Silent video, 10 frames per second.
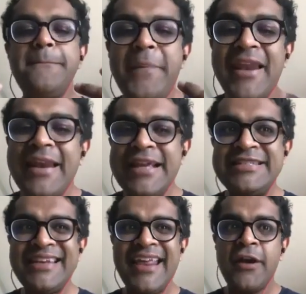but it
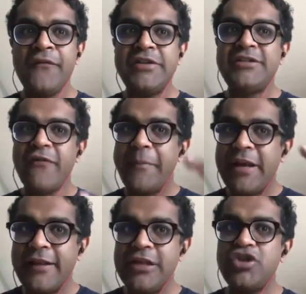isn't in and of itself a
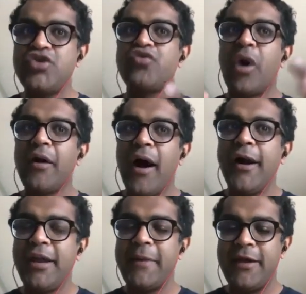particularly strong
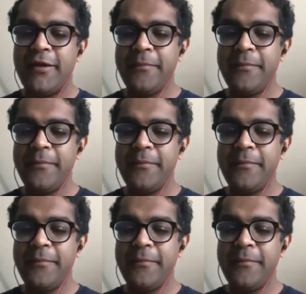argument.